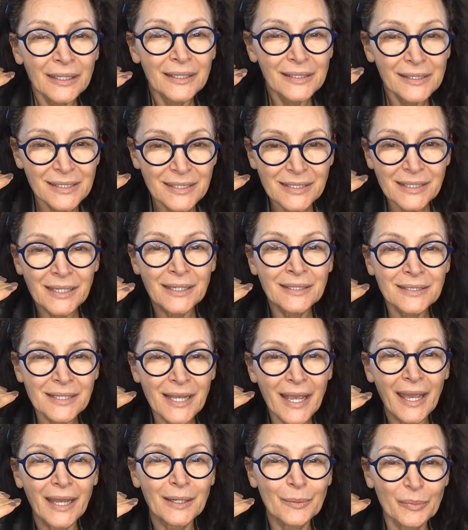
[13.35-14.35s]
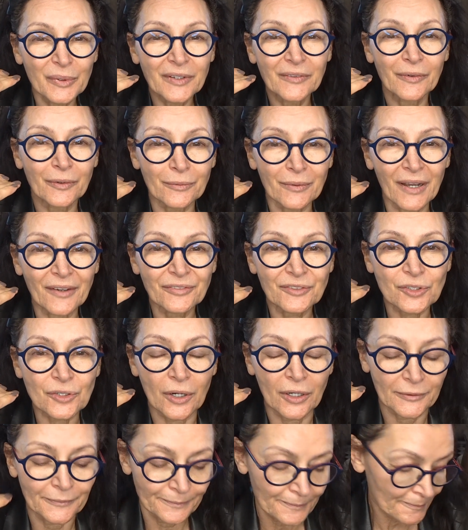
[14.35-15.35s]
your skin has had a bit of a rough
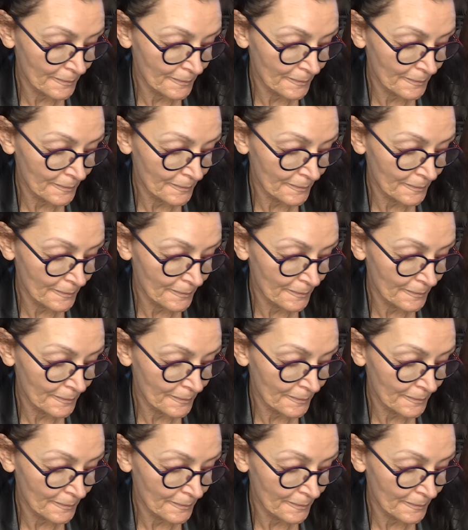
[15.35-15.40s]
trot.